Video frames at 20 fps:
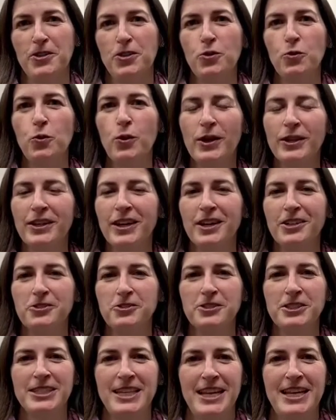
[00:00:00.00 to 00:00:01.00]
The
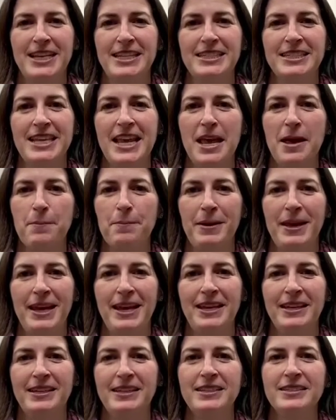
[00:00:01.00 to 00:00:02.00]
100 Days
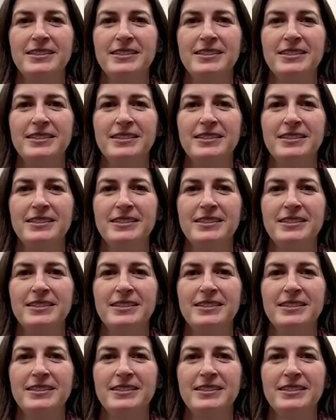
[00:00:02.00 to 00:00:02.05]
campaign